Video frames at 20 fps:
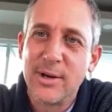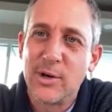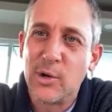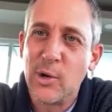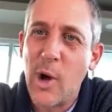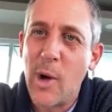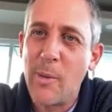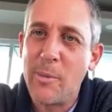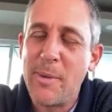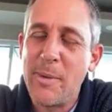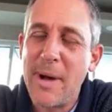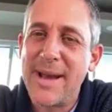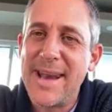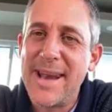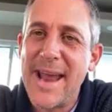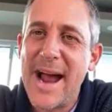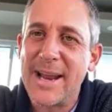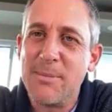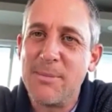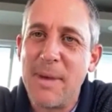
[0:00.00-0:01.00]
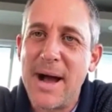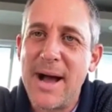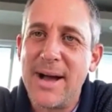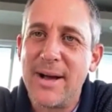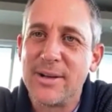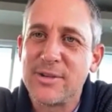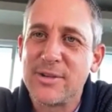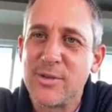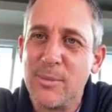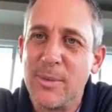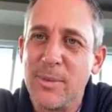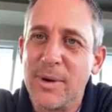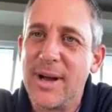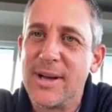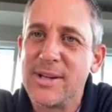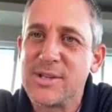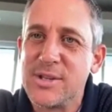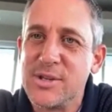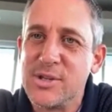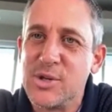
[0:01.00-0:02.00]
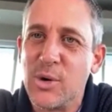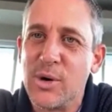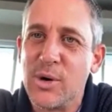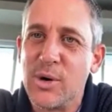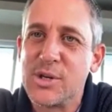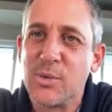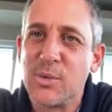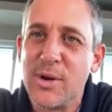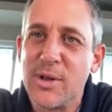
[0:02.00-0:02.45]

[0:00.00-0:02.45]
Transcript: Grew up about 90 miles from Augusta, Georgia,